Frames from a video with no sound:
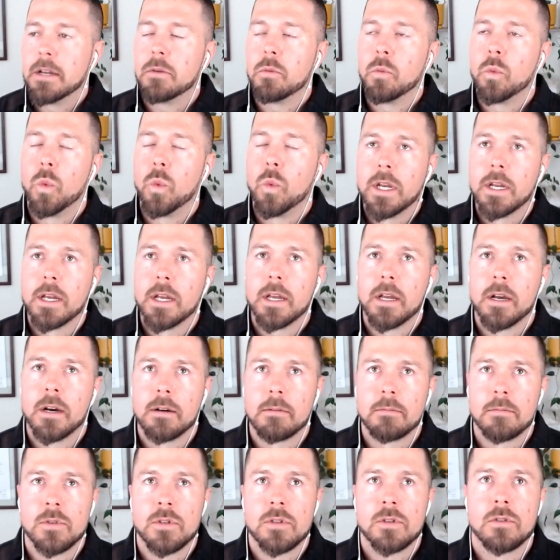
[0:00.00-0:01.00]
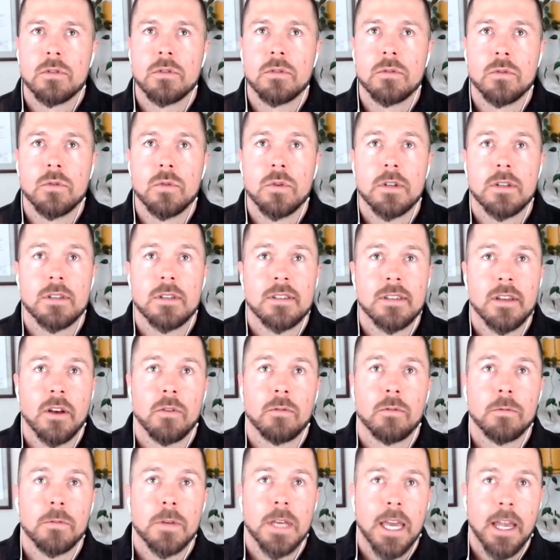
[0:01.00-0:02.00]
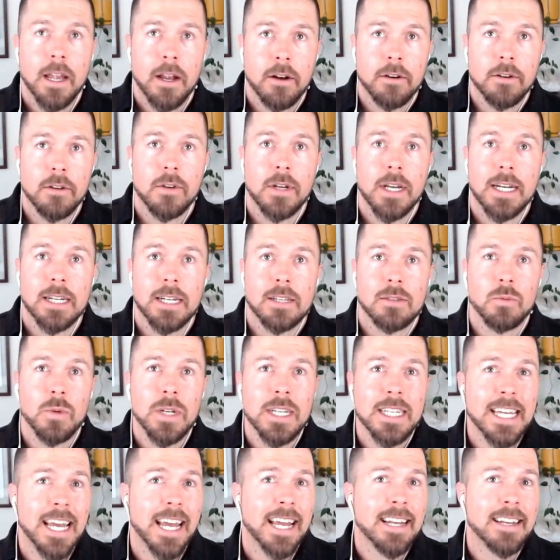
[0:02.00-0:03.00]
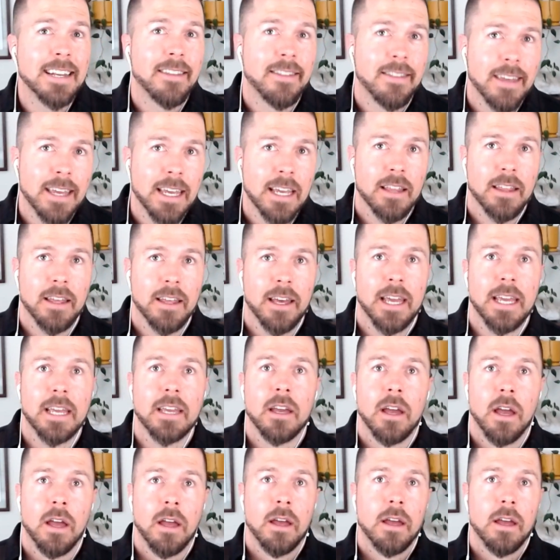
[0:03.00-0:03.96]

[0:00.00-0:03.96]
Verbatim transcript: When it comes to self care, you guys, we tend to think like,